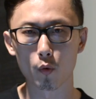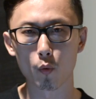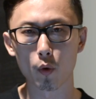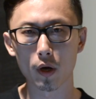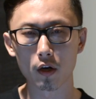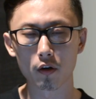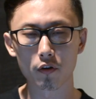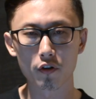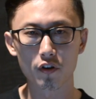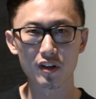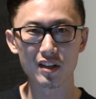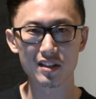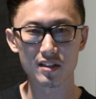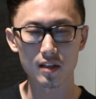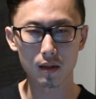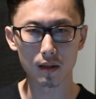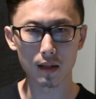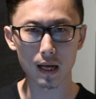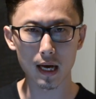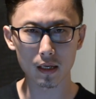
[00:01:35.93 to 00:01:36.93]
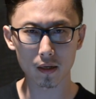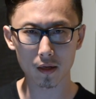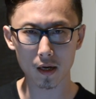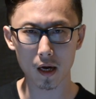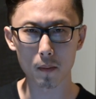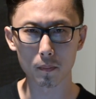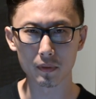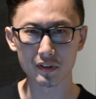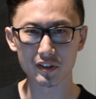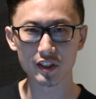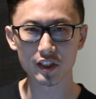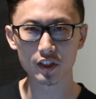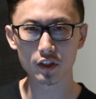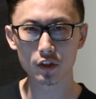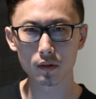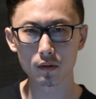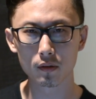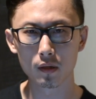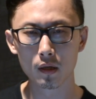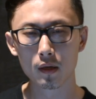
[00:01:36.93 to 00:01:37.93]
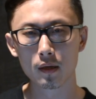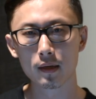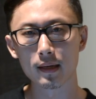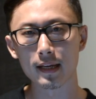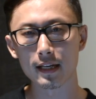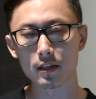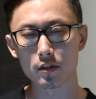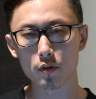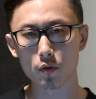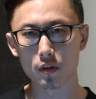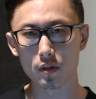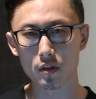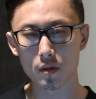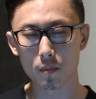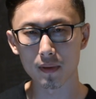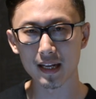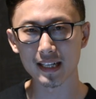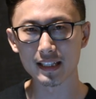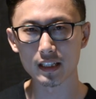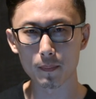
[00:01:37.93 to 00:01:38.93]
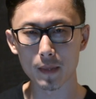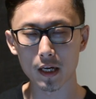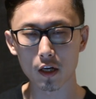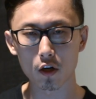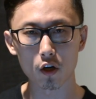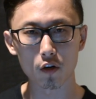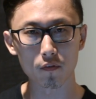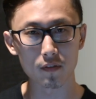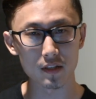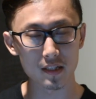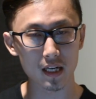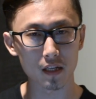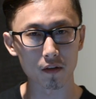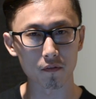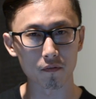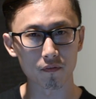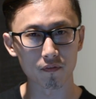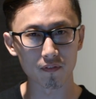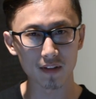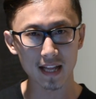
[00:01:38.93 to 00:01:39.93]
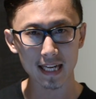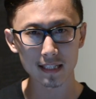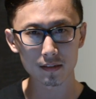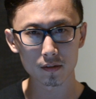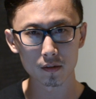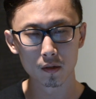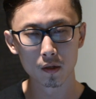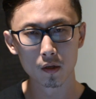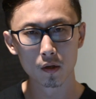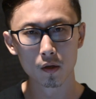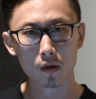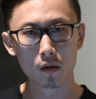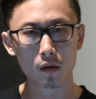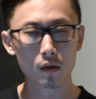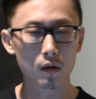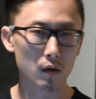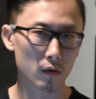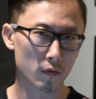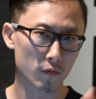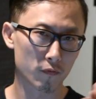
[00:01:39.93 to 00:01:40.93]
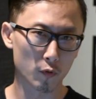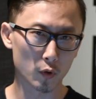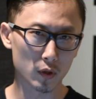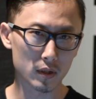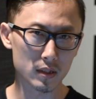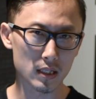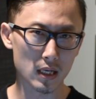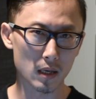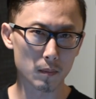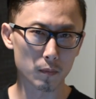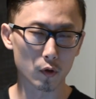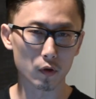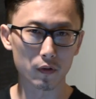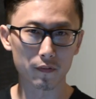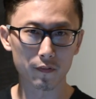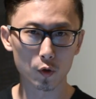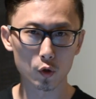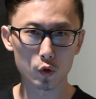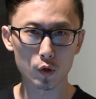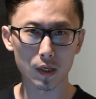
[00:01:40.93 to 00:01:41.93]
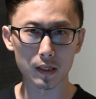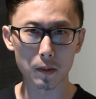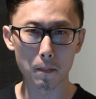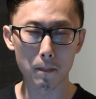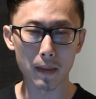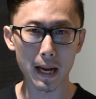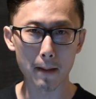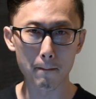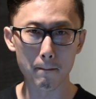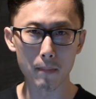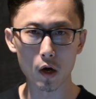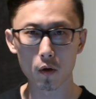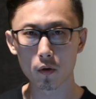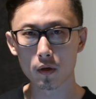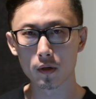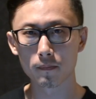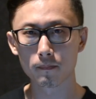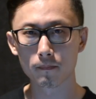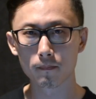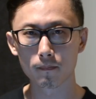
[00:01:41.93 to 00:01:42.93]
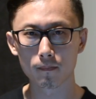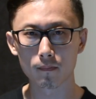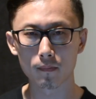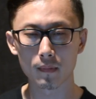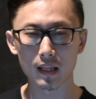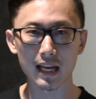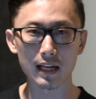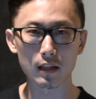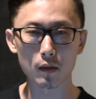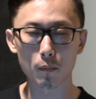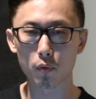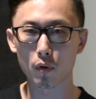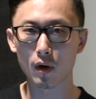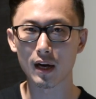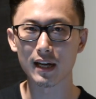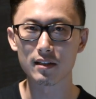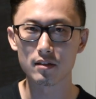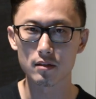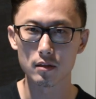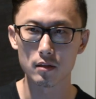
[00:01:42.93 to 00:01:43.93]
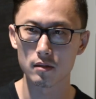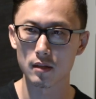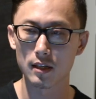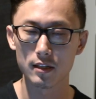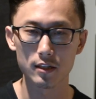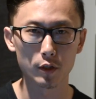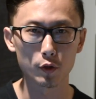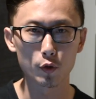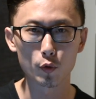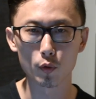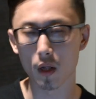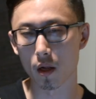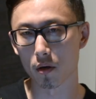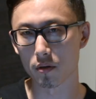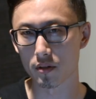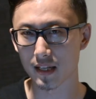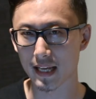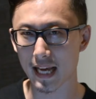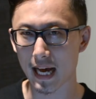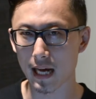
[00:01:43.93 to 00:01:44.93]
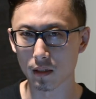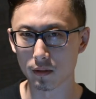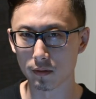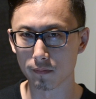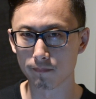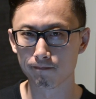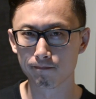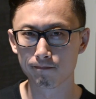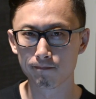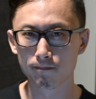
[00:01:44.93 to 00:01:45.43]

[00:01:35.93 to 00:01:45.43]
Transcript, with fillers: where there is a lot of competition, and so the supply and demand curve is kind of flat. For example, if you're trying to buy milk and the price is, let's say, two dollars a gallon,